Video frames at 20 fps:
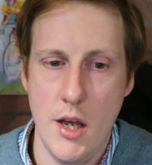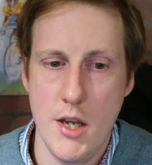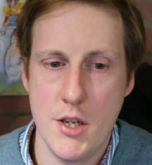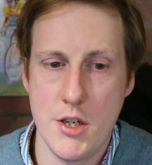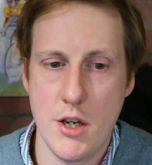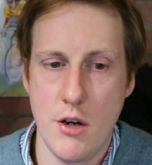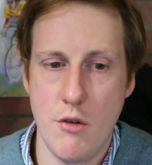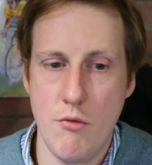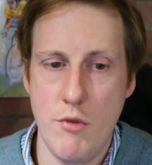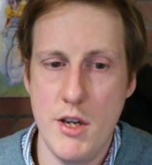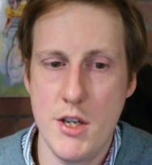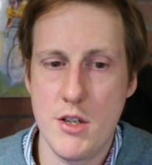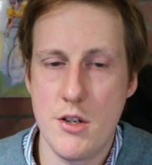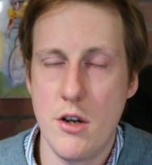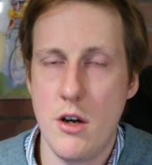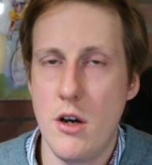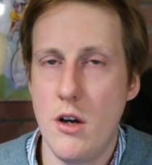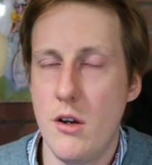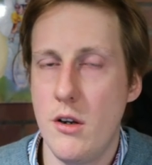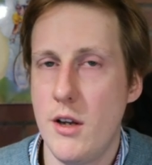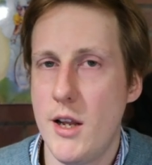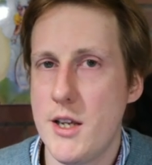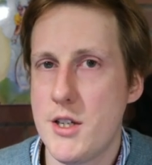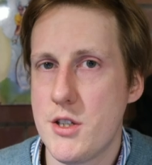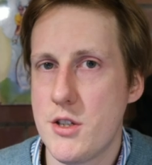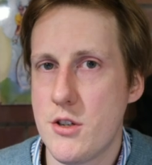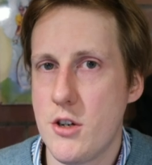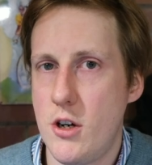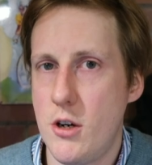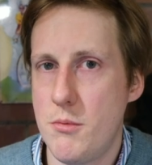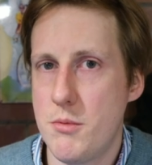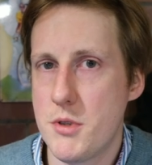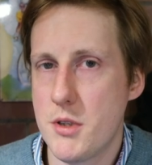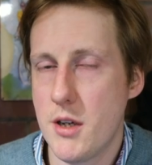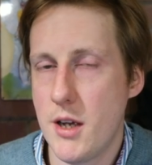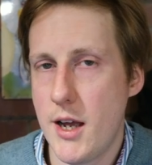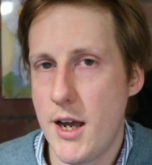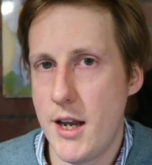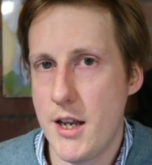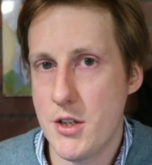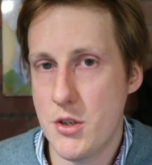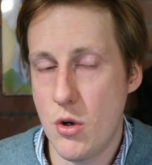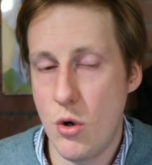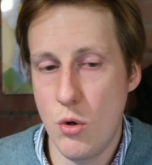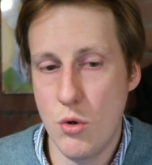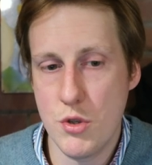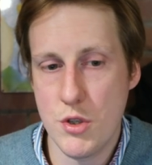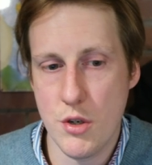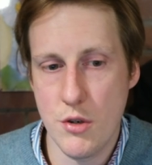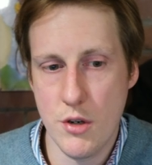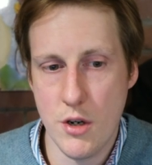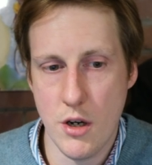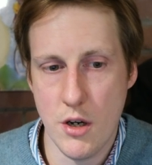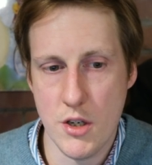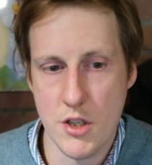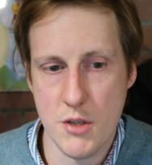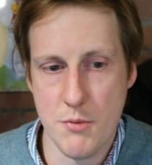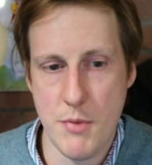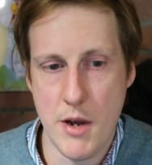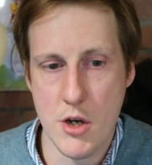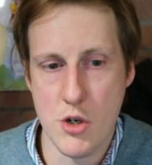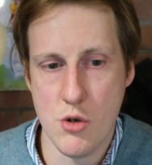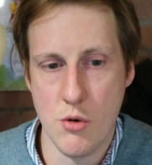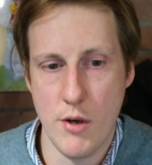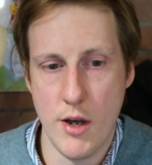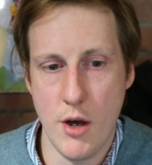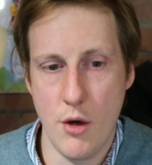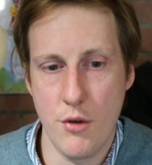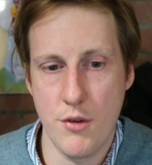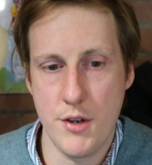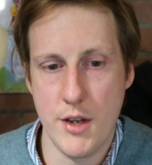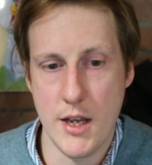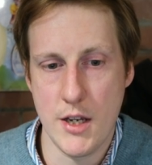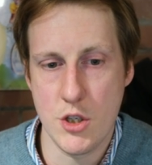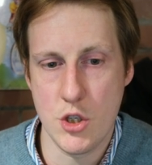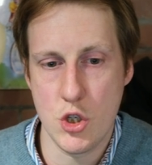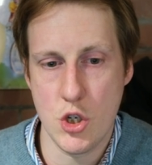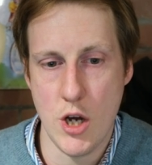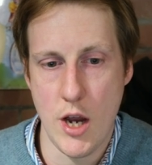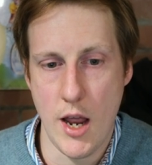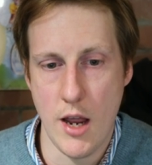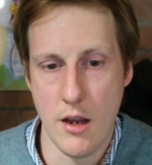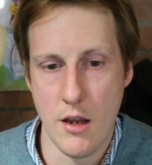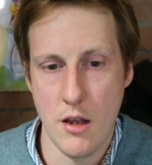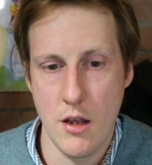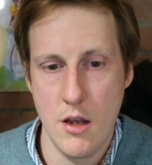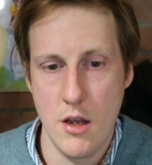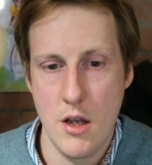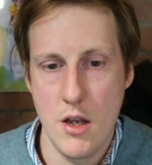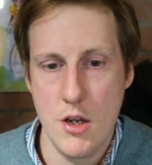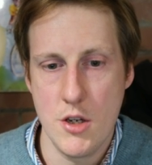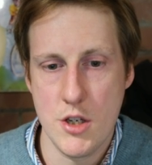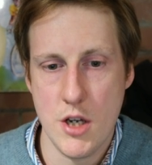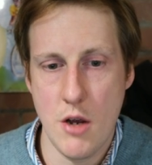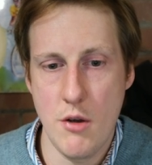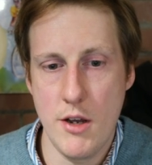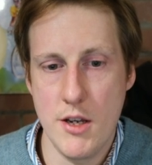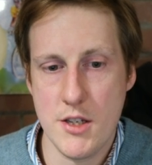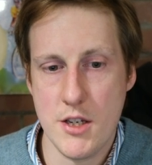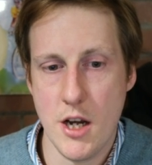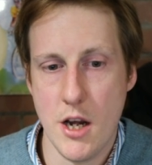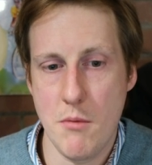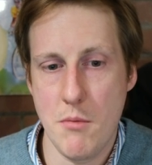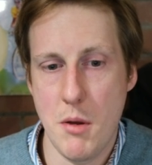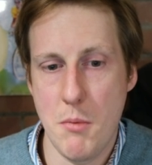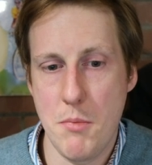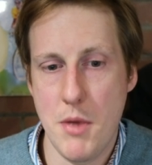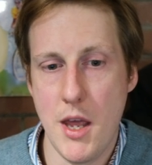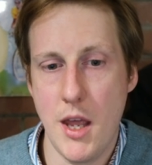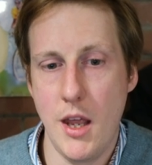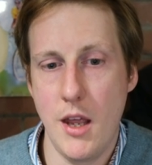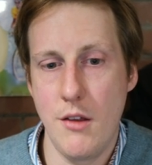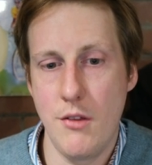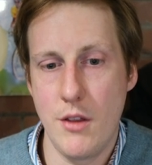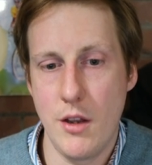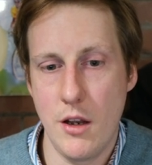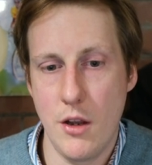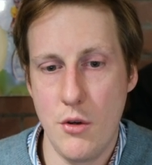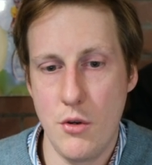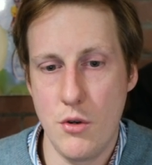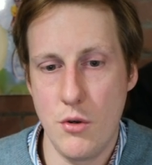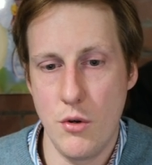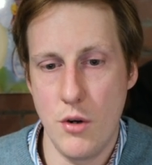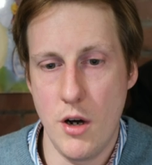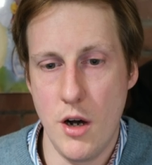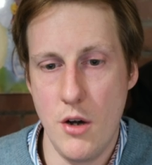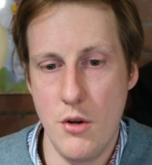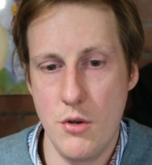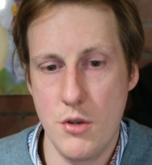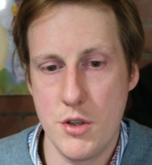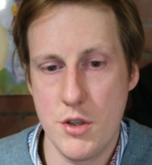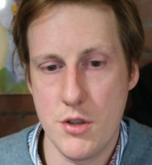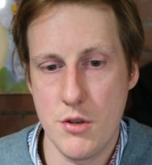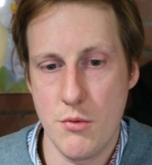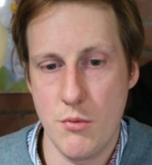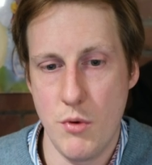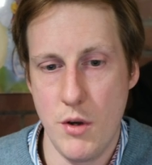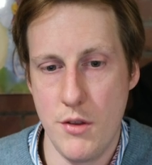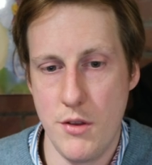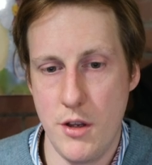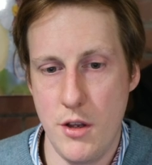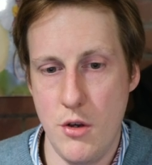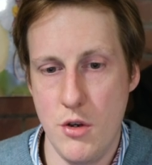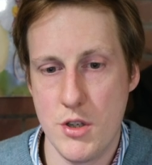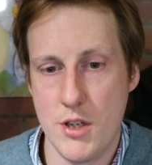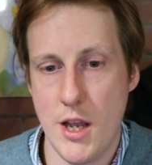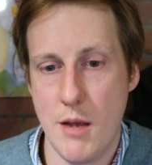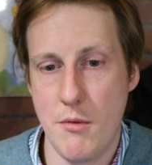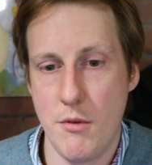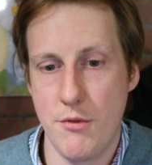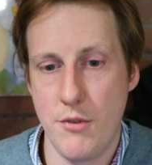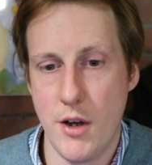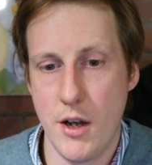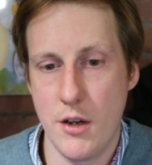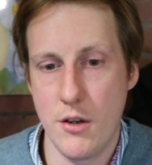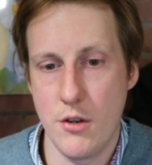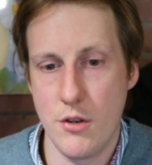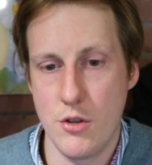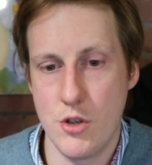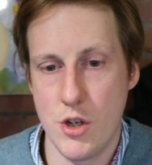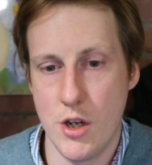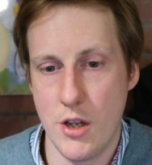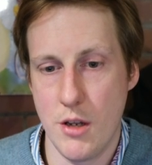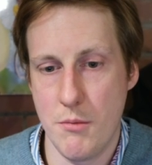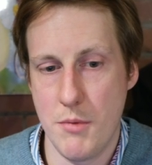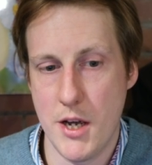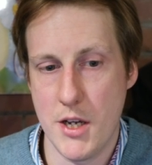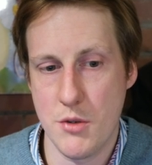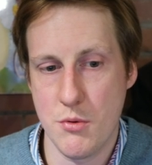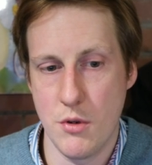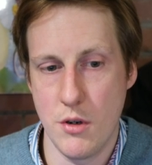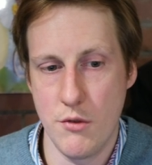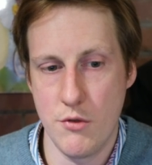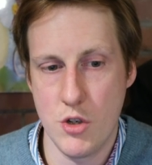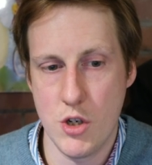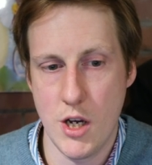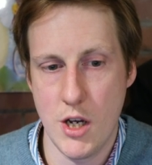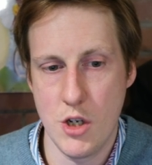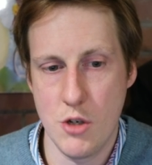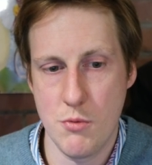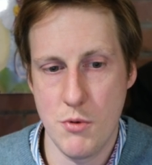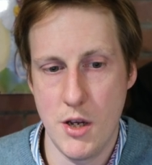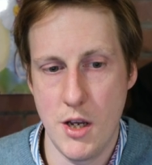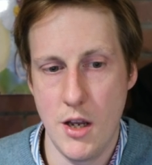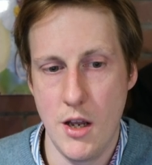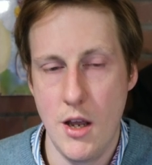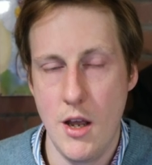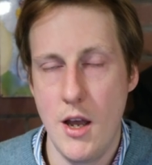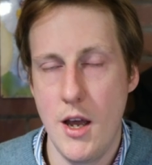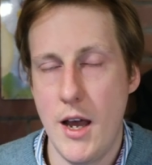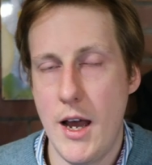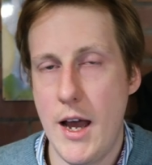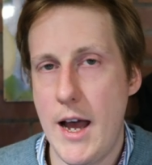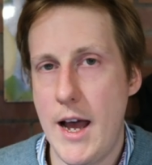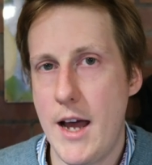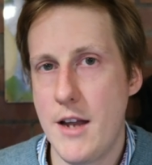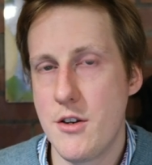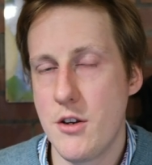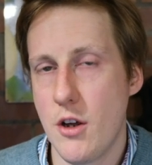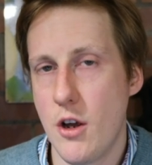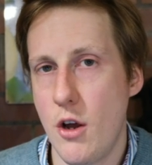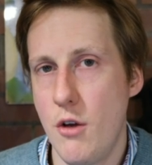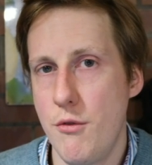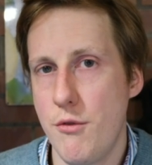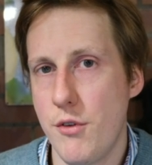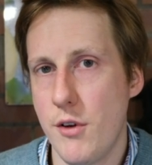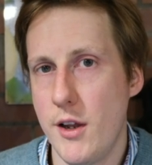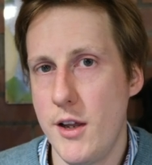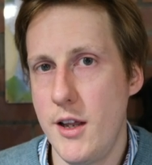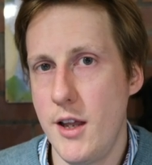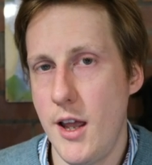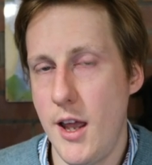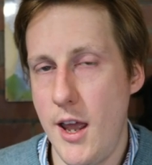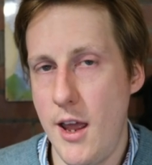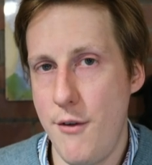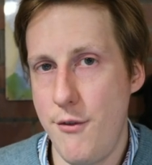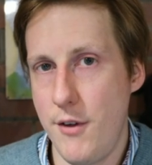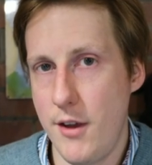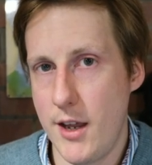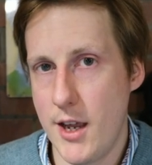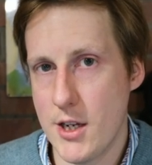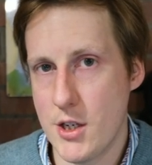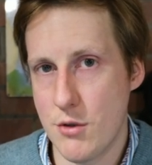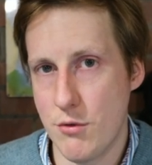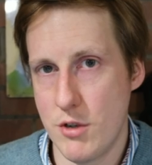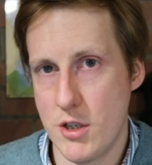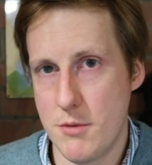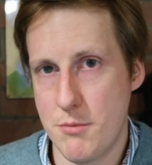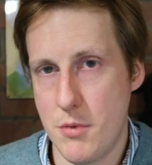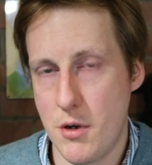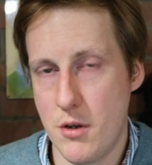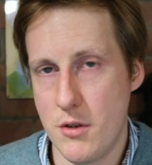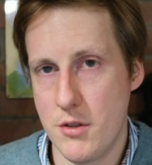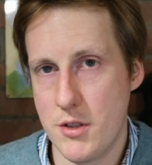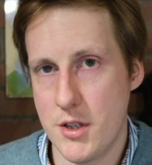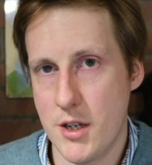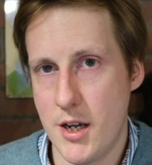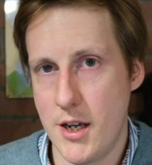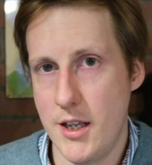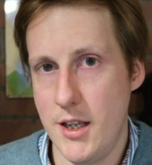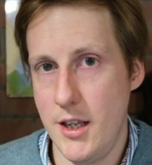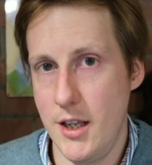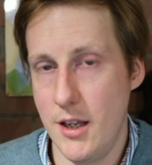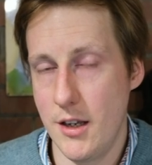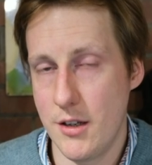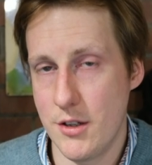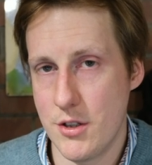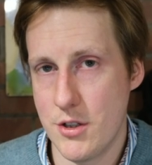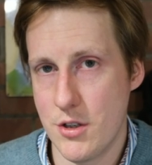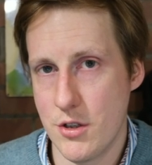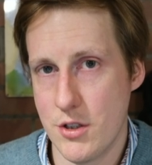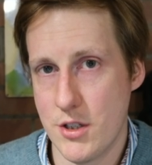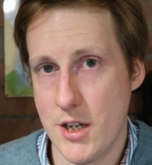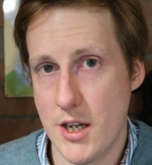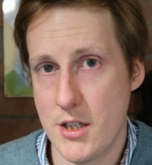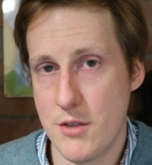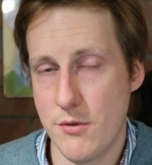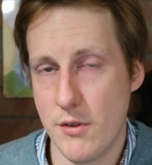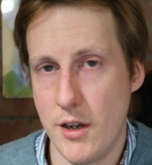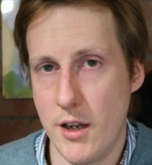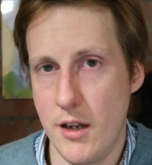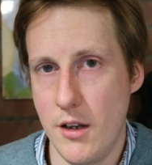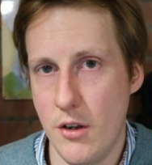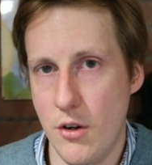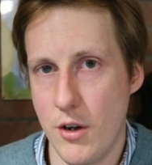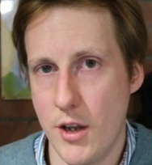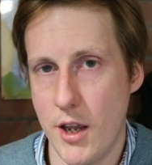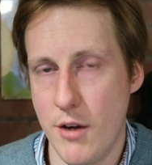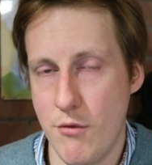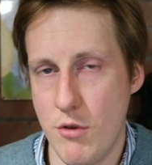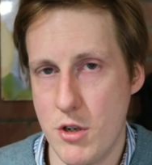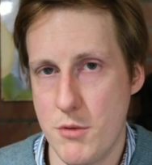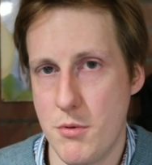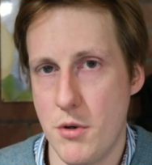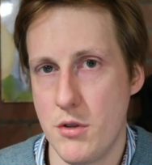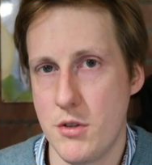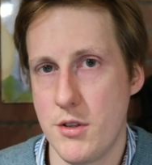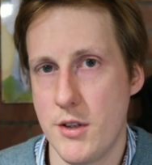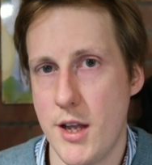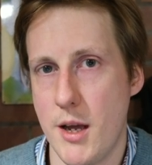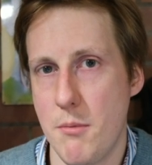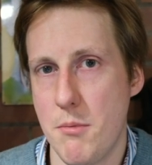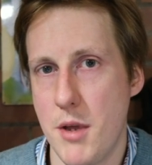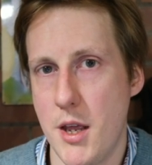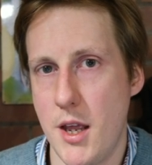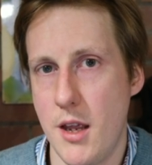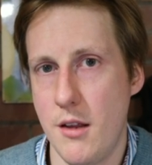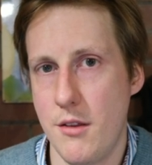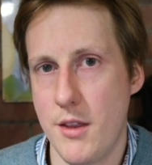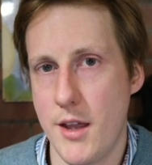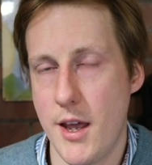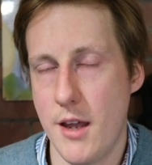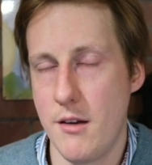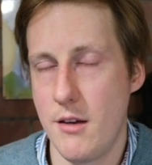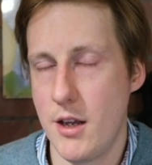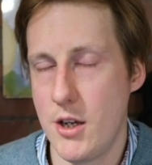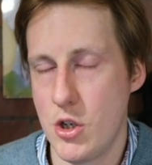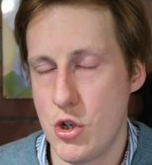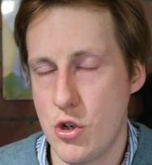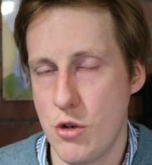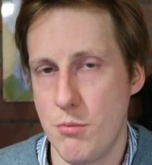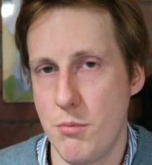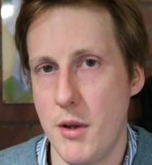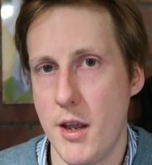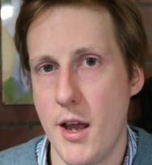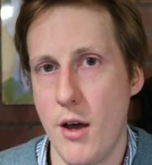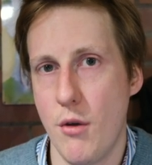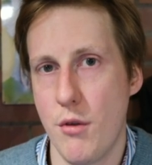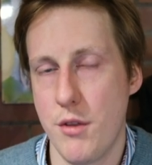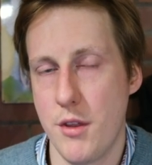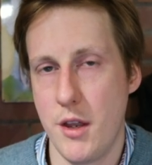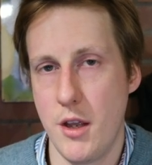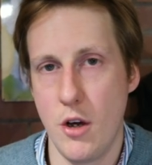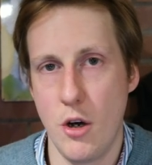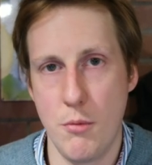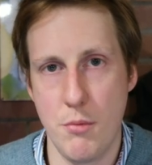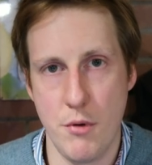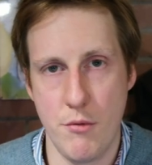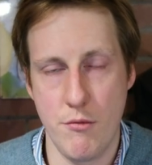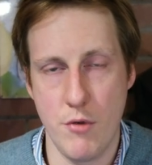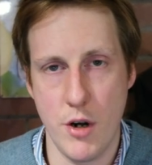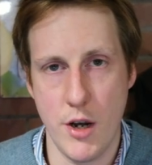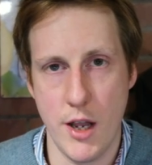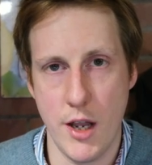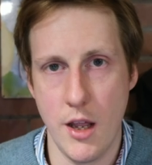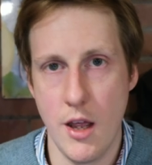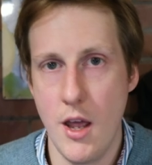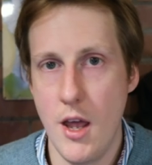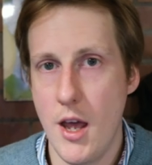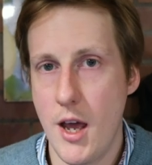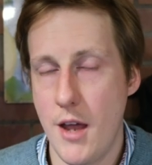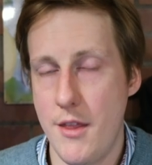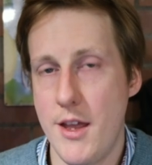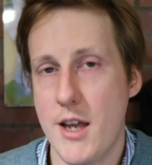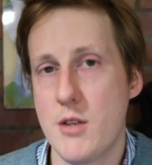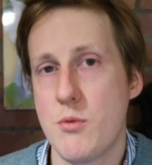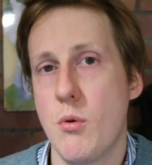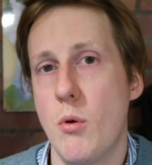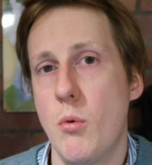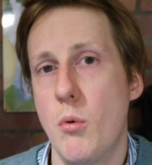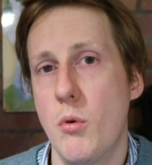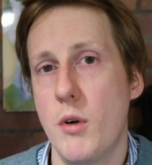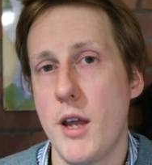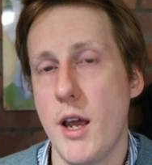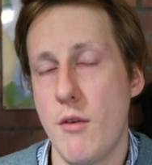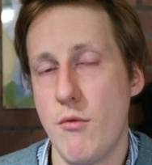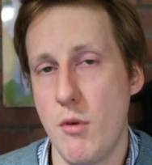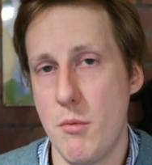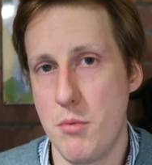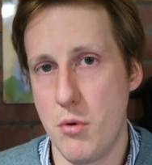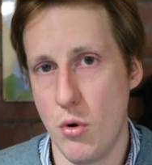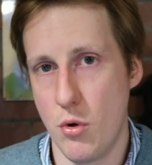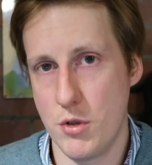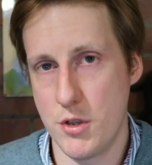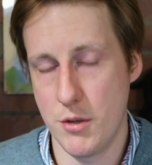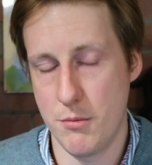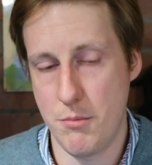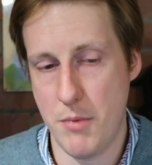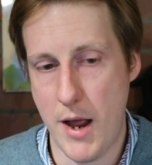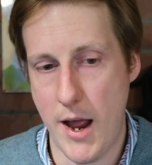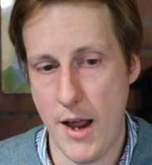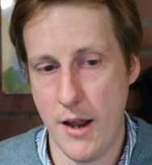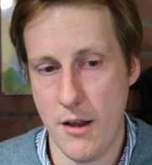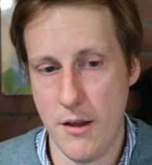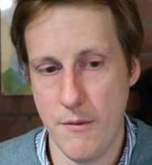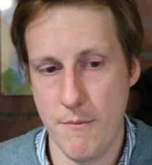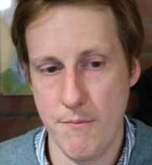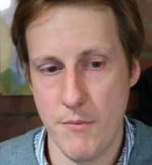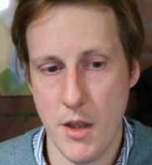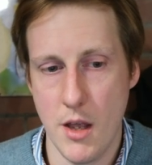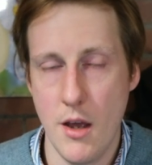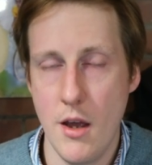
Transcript: It's going to restart unless stopped, and it's also got a special health test check. So it's going to be pinging the local host with the username of Vikunja and the password of ChangeMe, and hopefully if it gets a response, that is it can successfully log in, respond to that ping, then it should be healthy, up and running, and that's what will get reported back.